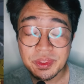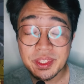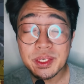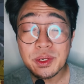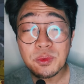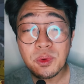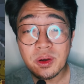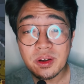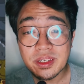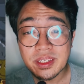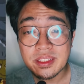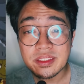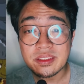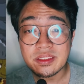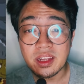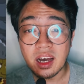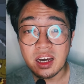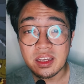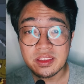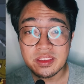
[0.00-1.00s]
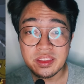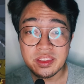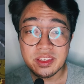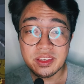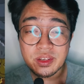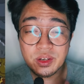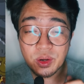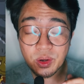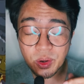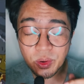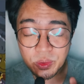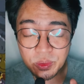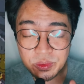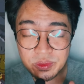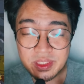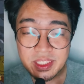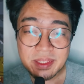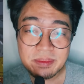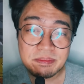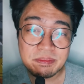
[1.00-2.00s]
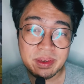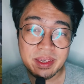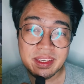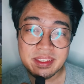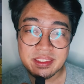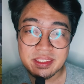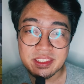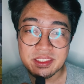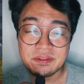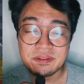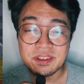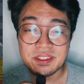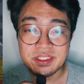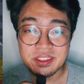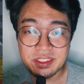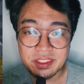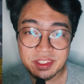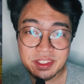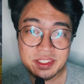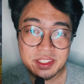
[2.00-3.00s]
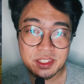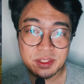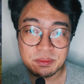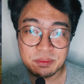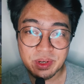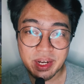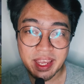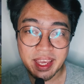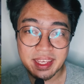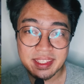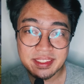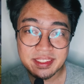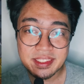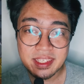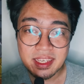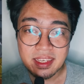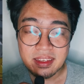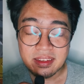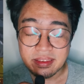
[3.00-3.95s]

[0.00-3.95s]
The award is not the only basis for sneaker brands,